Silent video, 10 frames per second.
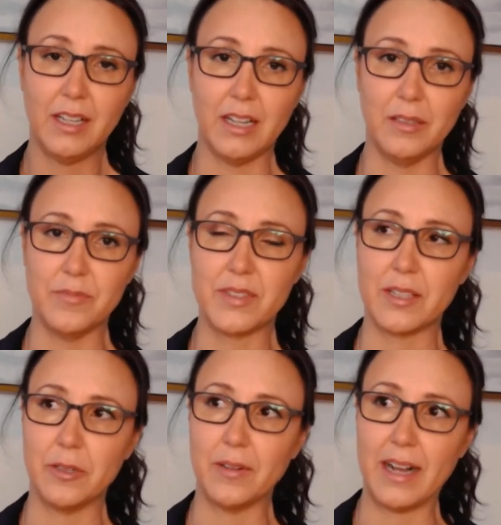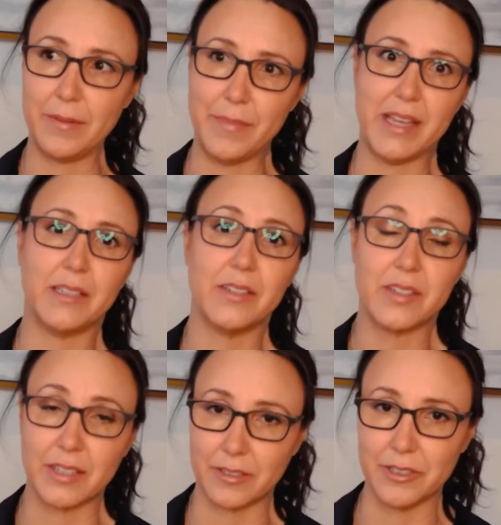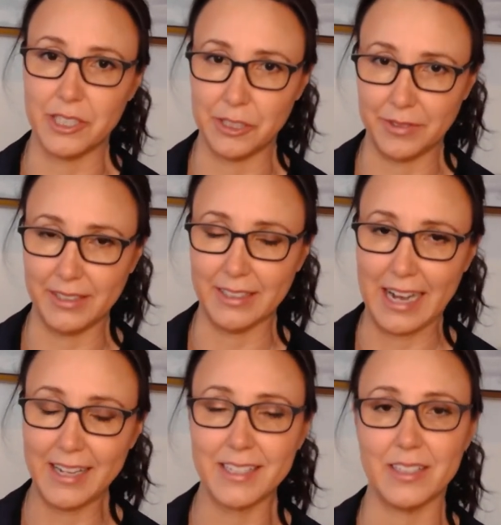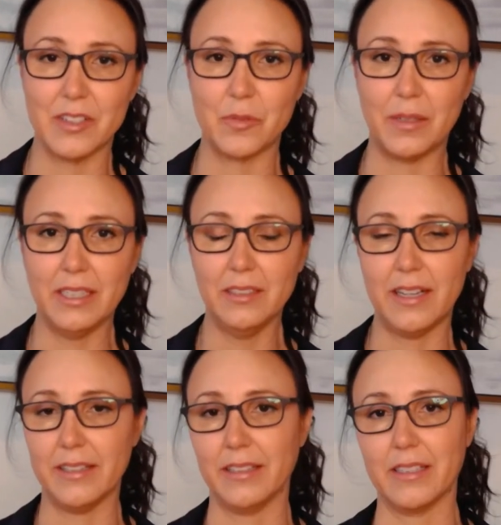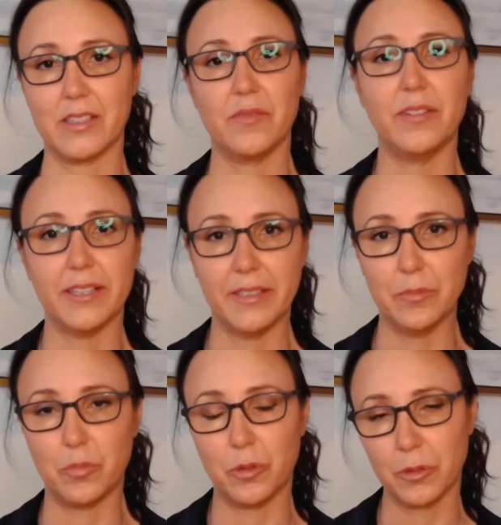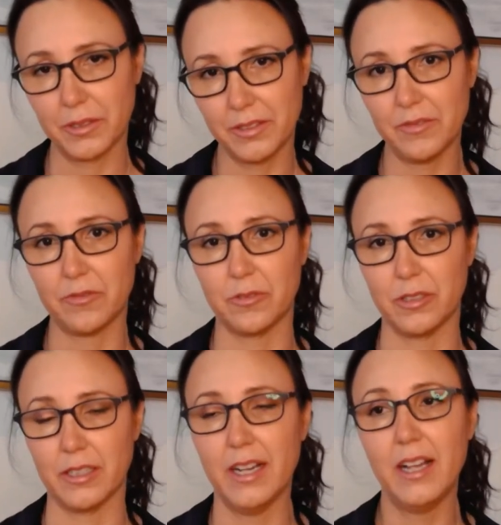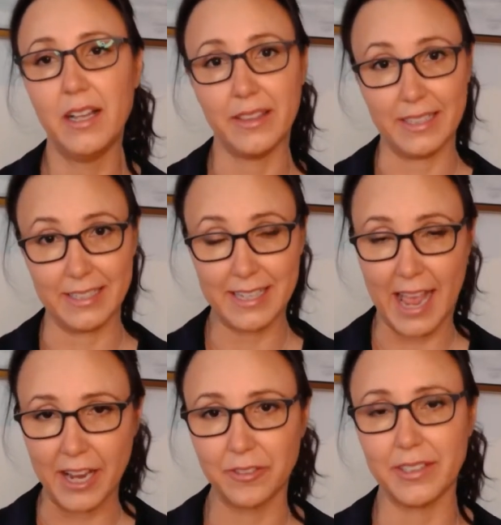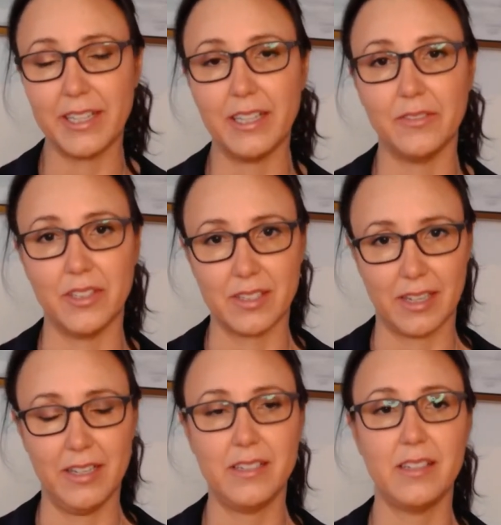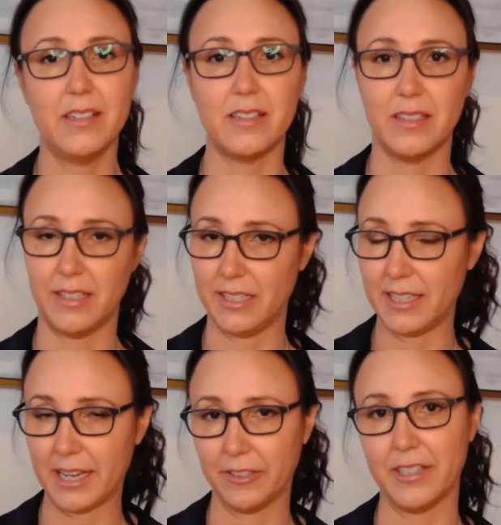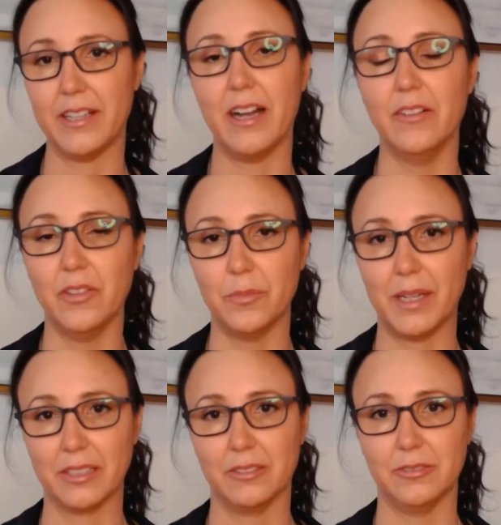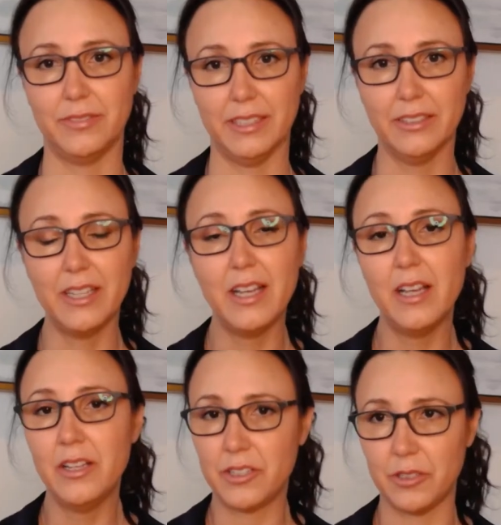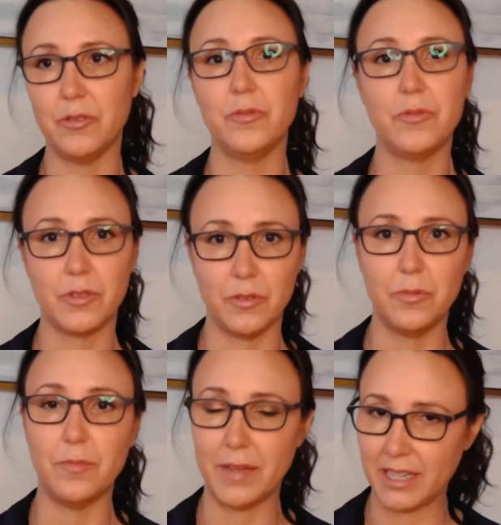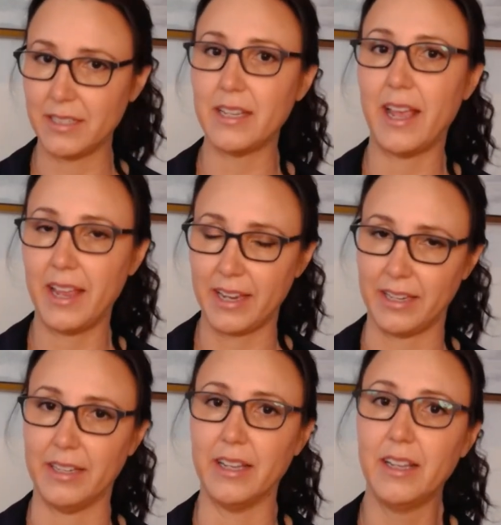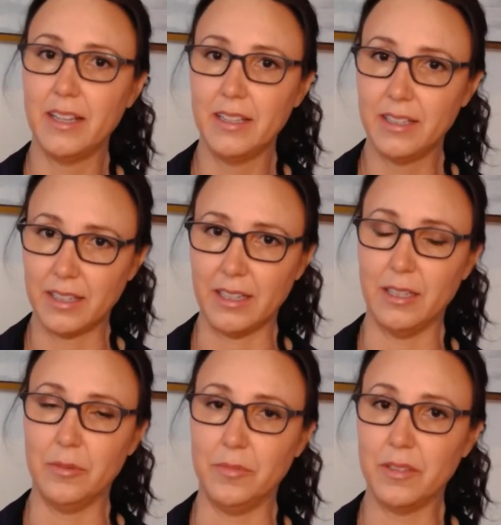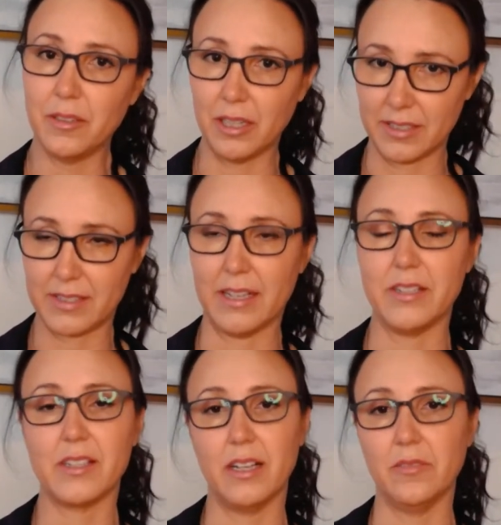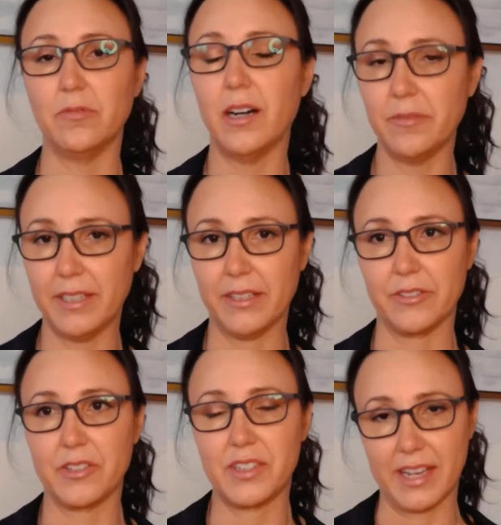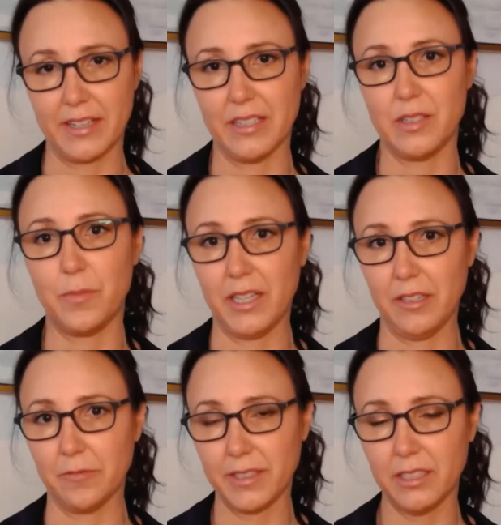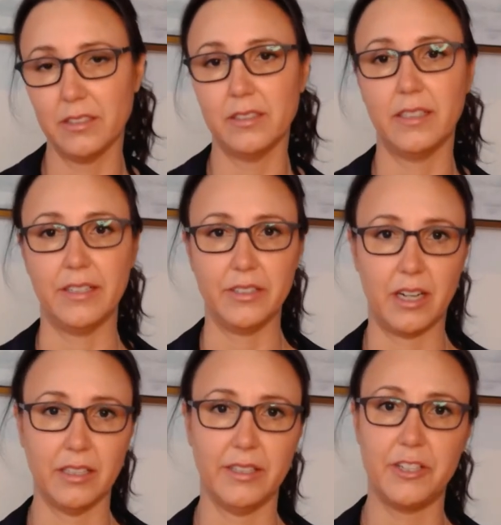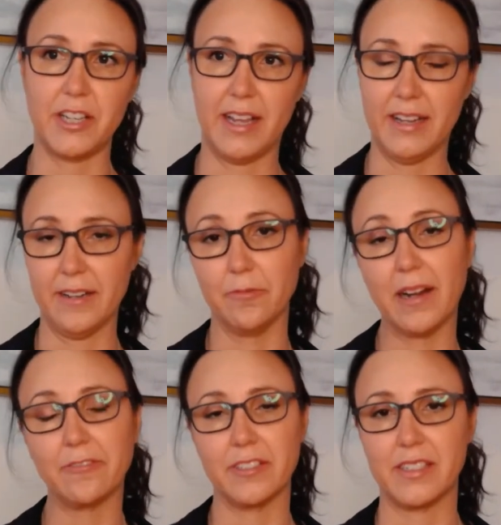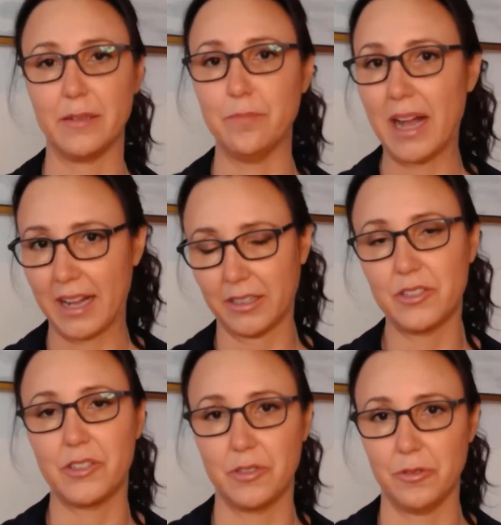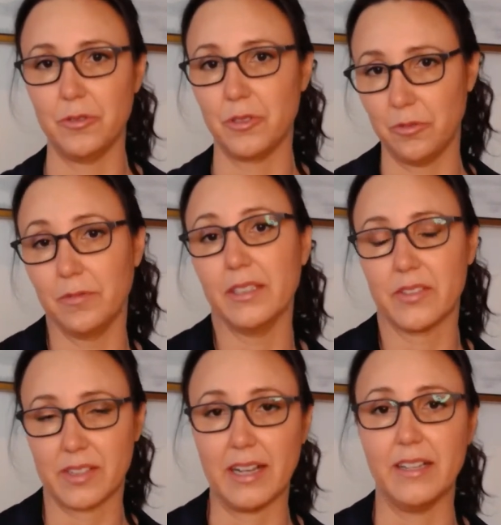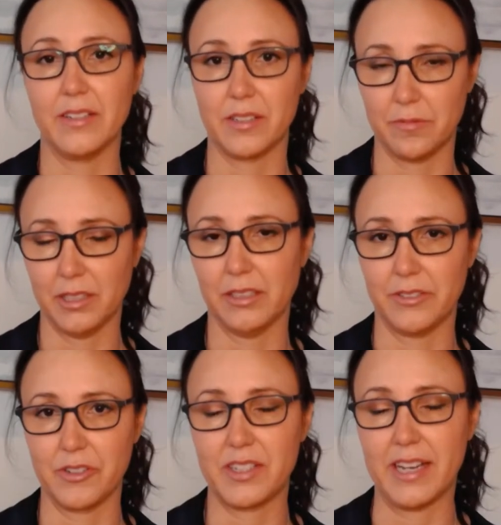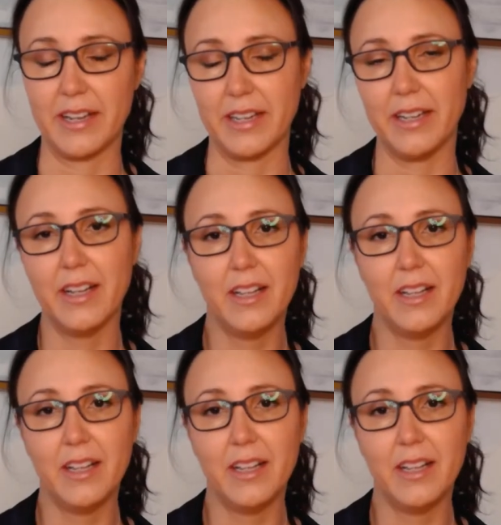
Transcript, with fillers: Um, so I may consider doing that as well. I think that's very important for the integrity of the sciences and the integrity of the medical field to, to maintain um, a sense of what we understand as being real and knowledge and referencing back to, to real science and real understanding.